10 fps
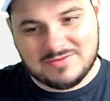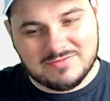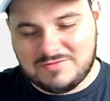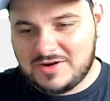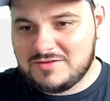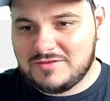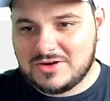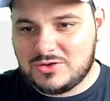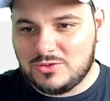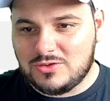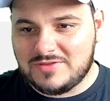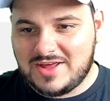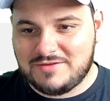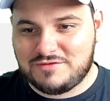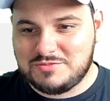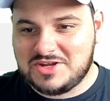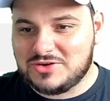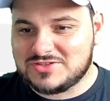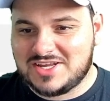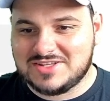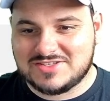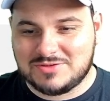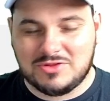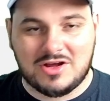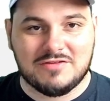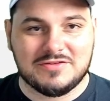Very, very cool that Flamigo's getting some love.